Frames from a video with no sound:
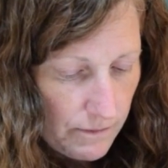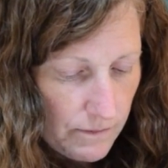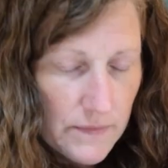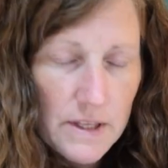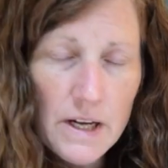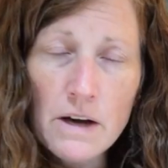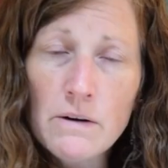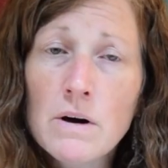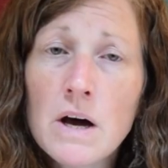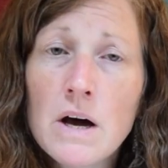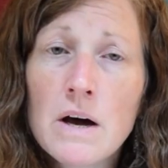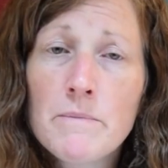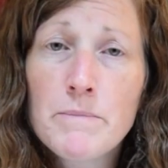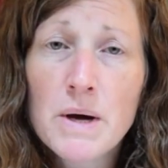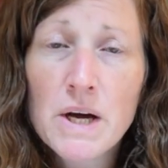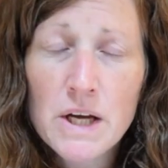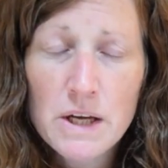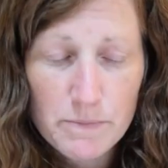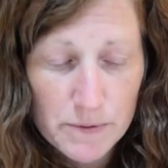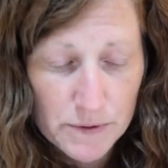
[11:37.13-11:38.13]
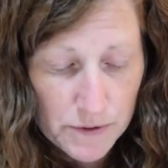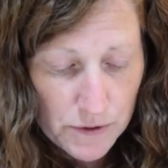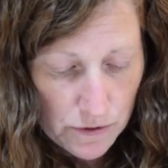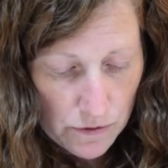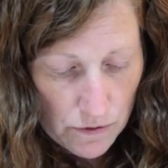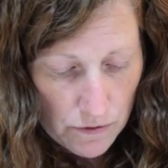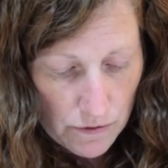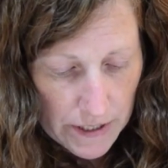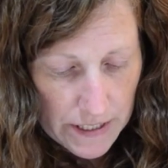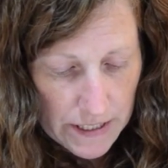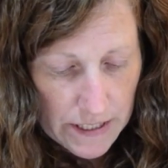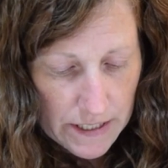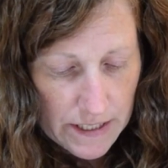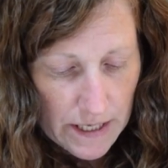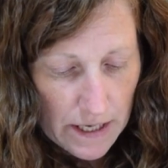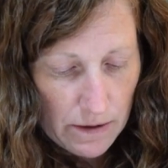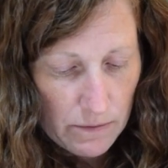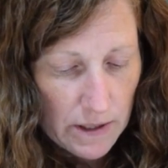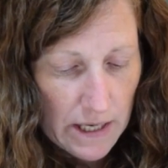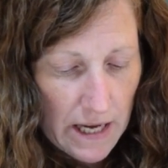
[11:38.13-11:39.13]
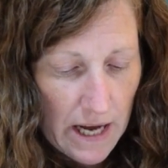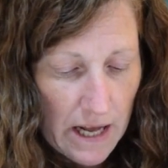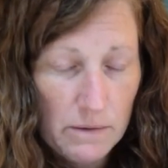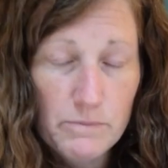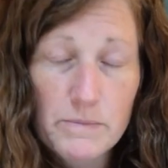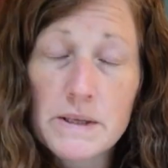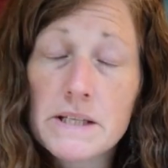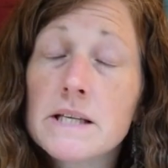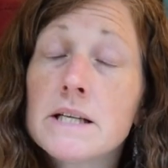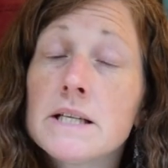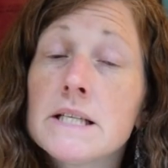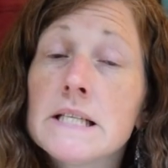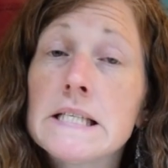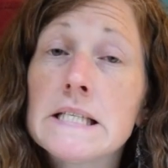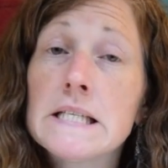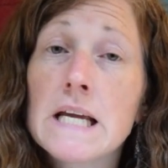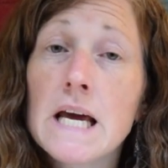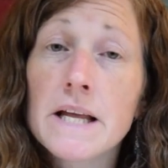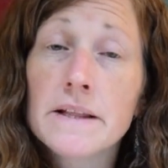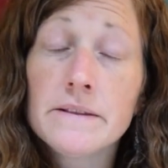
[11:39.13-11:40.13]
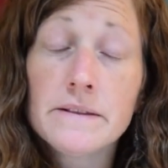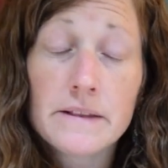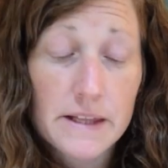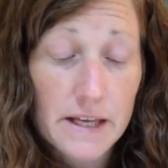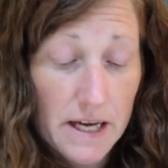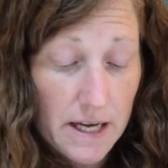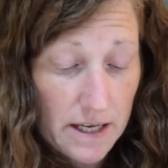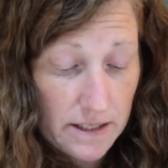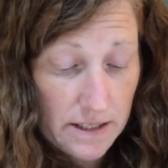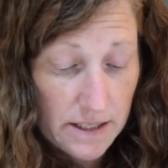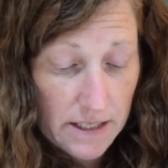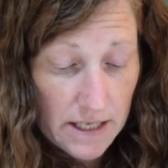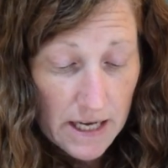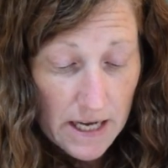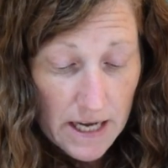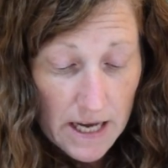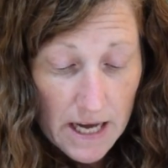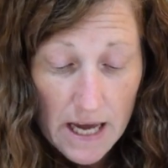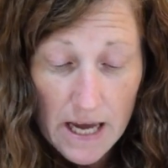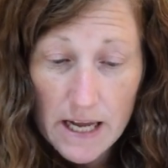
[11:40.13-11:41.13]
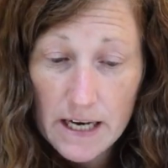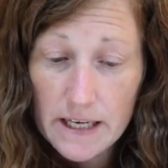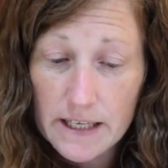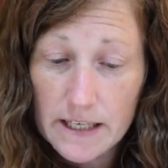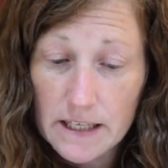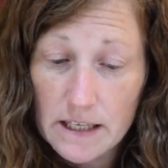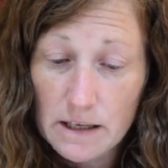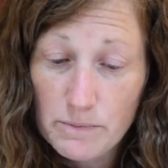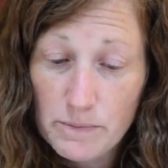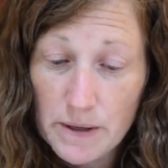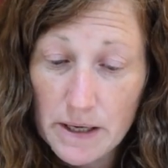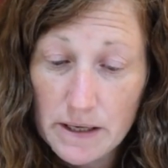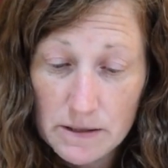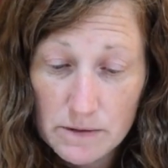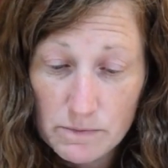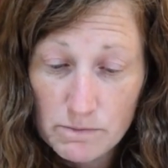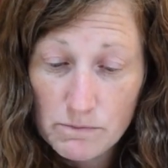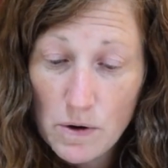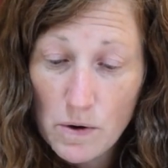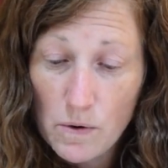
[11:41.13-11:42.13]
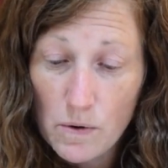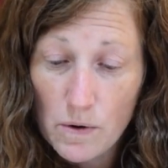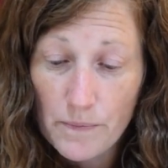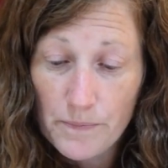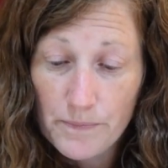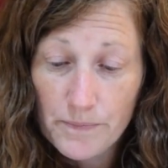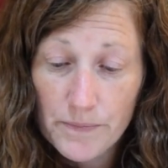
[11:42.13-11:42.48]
Now, our Bible story today will help us understand that a little bit more.